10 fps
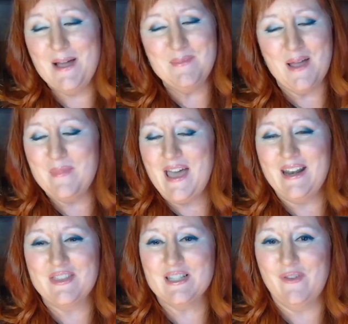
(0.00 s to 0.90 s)
not mad
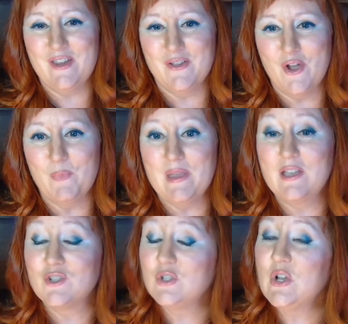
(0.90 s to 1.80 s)
at this figure though,
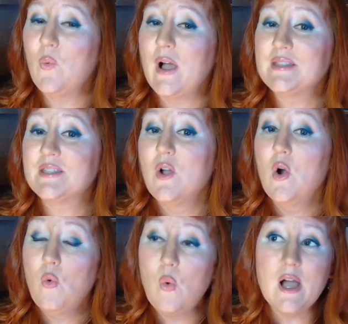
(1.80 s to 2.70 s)
because you know what?
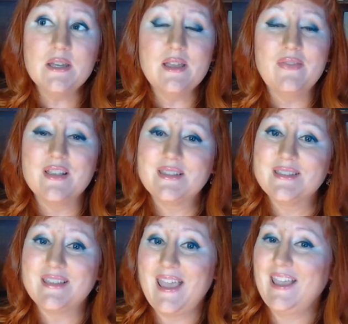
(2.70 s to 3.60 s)
1, this
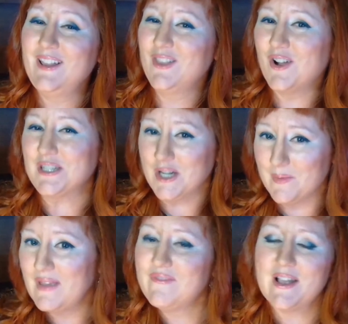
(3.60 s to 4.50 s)
is a
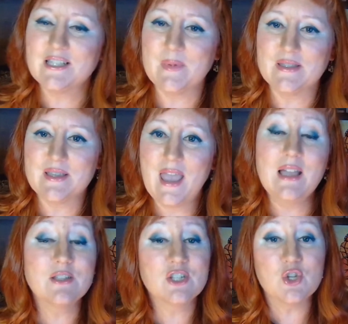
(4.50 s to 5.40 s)
long-term investment.
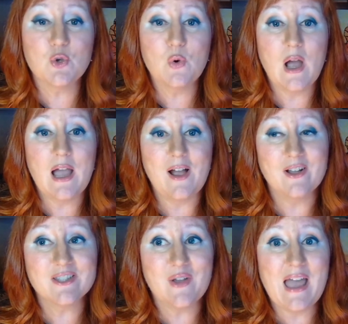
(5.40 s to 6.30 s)
And 2, I
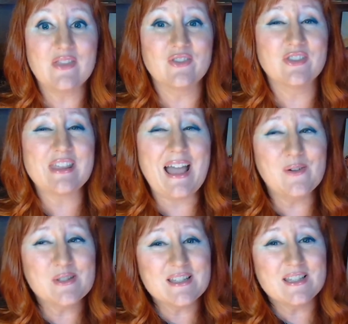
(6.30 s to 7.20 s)
also had
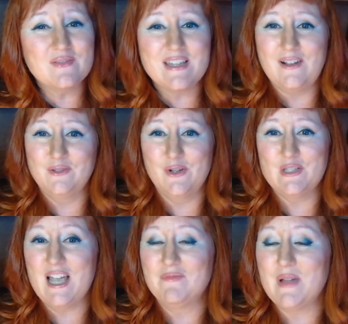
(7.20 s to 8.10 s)
thousands of
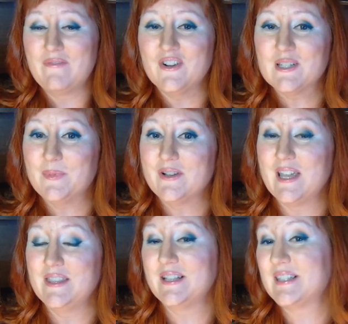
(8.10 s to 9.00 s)
downloads of my first
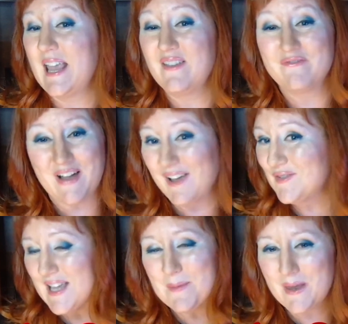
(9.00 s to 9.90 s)
book in the same
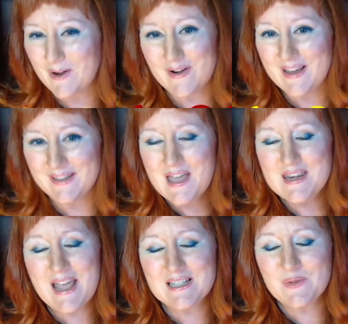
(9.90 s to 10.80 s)
5-day period.
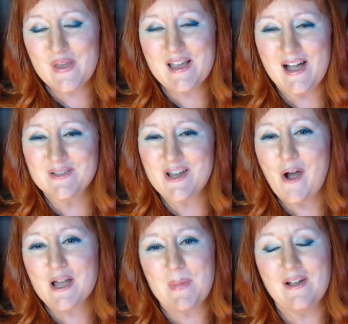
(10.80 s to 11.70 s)
Next week, I'll
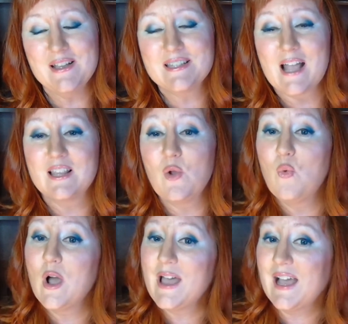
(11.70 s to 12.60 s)
talk about exactly
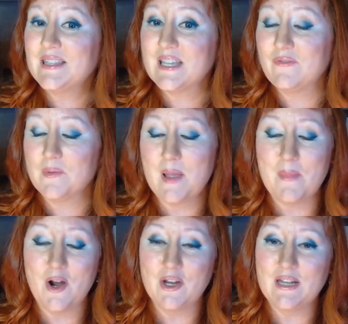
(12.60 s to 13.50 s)
what I did for my
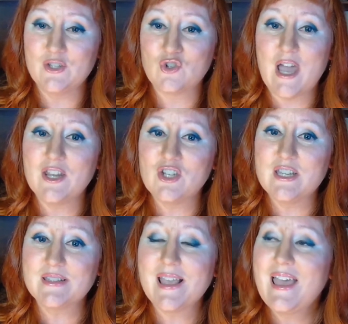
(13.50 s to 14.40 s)
marketing
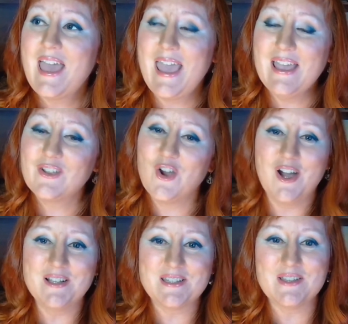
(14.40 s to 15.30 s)
strategies and
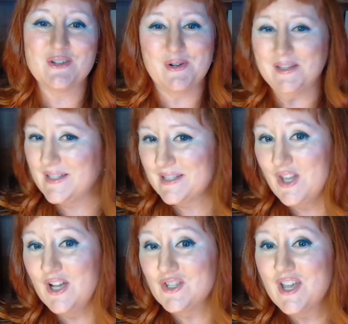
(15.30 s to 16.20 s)
costs during
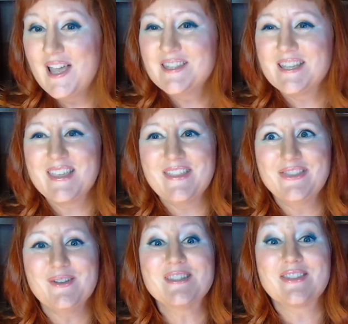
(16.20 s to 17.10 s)
launch to
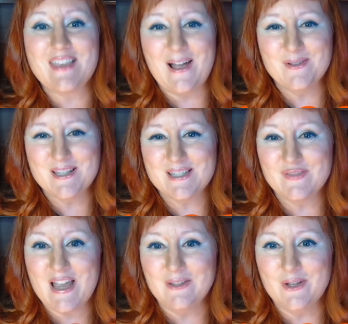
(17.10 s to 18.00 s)
get those thousands
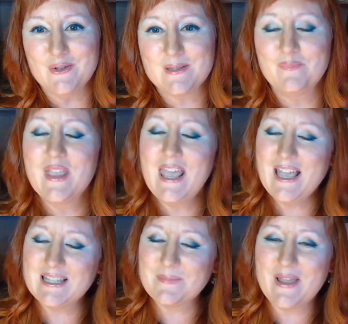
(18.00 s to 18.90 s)
of downloads
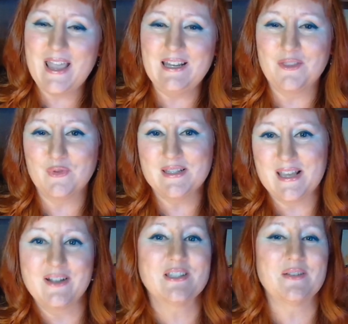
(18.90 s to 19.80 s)
and my 83
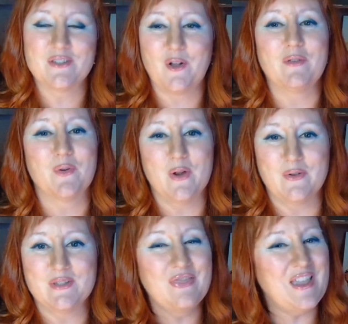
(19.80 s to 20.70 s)
sales of Soul of a
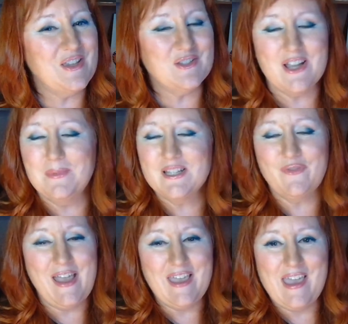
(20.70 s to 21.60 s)
Rose. Thank you so much
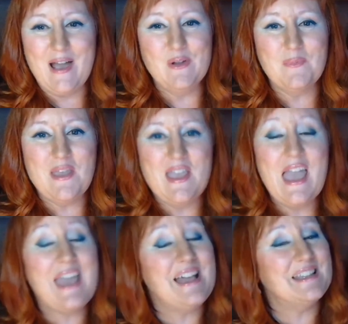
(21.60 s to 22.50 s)
for hanging out with me,
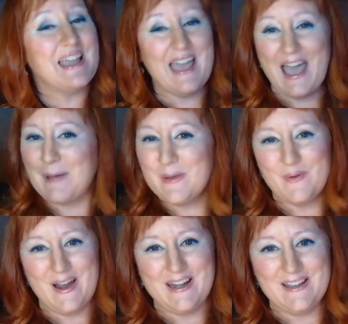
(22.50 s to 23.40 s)
and happy
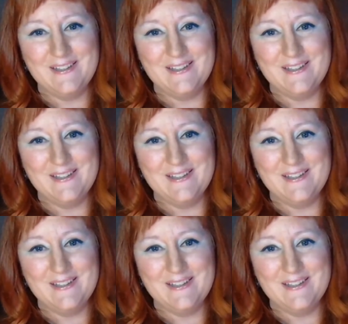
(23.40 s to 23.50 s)
writing.